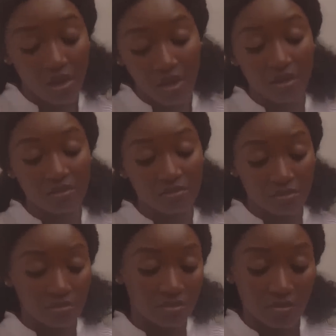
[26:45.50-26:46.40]
Yeah,
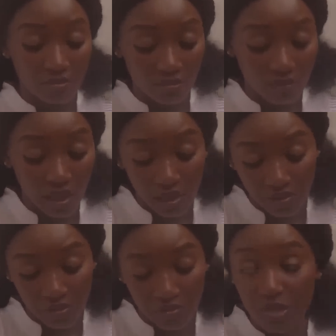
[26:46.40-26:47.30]
I
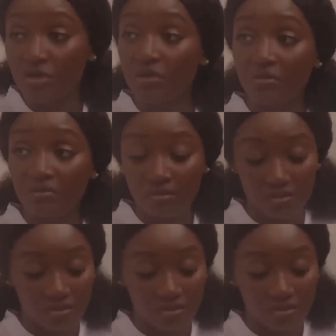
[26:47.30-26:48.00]
agree with you.